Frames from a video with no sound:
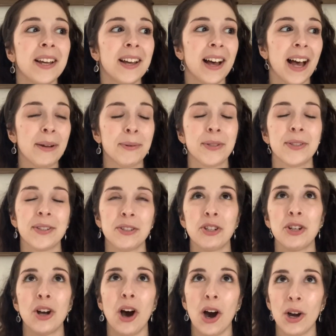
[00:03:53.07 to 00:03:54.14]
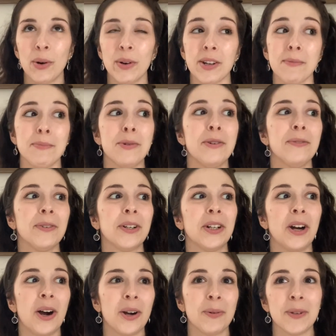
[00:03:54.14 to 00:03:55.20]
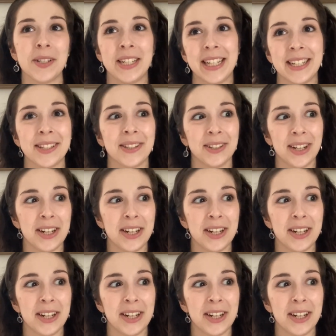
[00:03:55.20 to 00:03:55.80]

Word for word: I was such an awkward mover, awkward dancer.